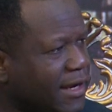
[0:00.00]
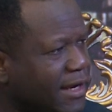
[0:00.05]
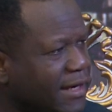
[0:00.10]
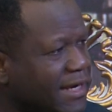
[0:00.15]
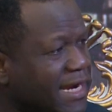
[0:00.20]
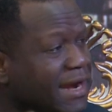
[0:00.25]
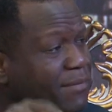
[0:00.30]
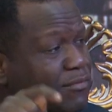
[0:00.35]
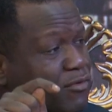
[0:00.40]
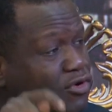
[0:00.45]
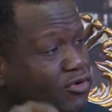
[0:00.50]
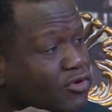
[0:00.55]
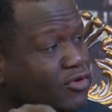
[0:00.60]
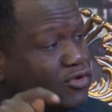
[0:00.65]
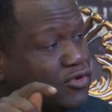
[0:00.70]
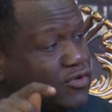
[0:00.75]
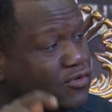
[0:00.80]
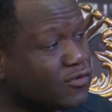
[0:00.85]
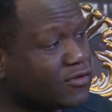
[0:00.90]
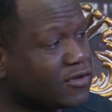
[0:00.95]
that I'm going to
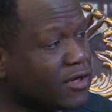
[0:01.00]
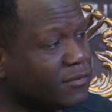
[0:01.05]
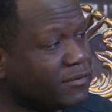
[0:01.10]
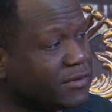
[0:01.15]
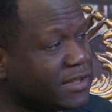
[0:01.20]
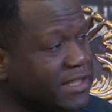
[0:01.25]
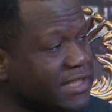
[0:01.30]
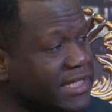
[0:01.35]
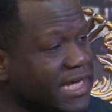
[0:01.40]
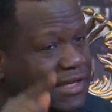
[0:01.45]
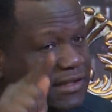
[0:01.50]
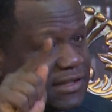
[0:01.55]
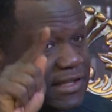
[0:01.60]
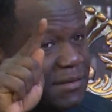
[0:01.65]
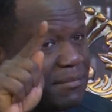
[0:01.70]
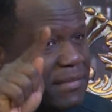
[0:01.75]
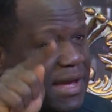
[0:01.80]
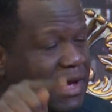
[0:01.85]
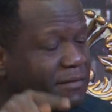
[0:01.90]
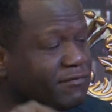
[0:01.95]
do something. Yes, he
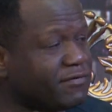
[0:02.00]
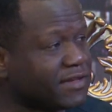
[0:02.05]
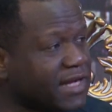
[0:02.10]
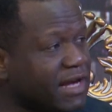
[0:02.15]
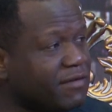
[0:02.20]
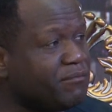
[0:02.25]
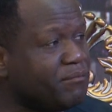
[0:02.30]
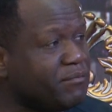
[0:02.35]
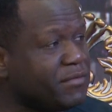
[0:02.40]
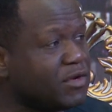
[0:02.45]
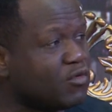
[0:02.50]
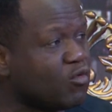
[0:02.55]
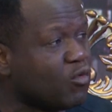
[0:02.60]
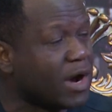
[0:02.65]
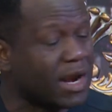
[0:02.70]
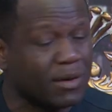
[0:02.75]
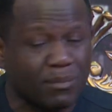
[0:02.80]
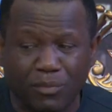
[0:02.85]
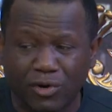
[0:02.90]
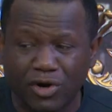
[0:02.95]
may have served me
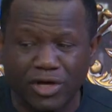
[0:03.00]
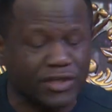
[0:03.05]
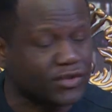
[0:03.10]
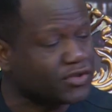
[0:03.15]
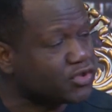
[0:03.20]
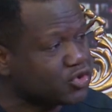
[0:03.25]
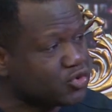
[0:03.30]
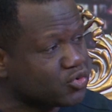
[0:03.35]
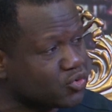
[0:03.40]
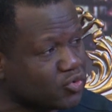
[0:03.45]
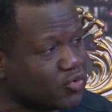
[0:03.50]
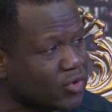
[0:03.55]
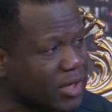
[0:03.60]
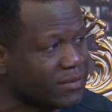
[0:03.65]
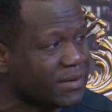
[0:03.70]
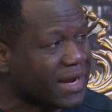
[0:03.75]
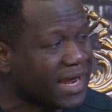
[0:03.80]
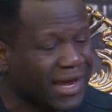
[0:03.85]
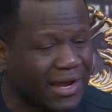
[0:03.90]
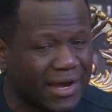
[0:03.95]
well, but his children,
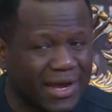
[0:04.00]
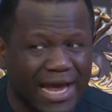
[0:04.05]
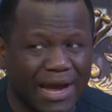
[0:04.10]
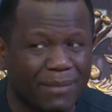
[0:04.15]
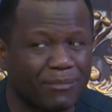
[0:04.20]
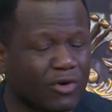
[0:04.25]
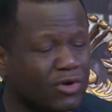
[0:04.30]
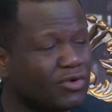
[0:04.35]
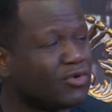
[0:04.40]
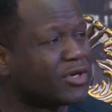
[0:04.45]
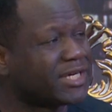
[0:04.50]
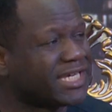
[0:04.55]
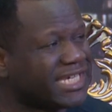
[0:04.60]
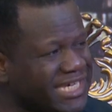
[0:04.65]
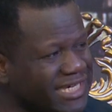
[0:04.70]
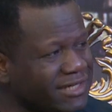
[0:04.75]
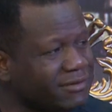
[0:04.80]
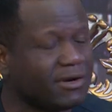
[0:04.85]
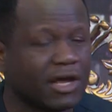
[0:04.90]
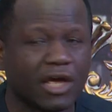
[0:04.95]
I'm going to
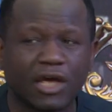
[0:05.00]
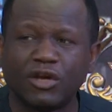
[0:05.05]
kill.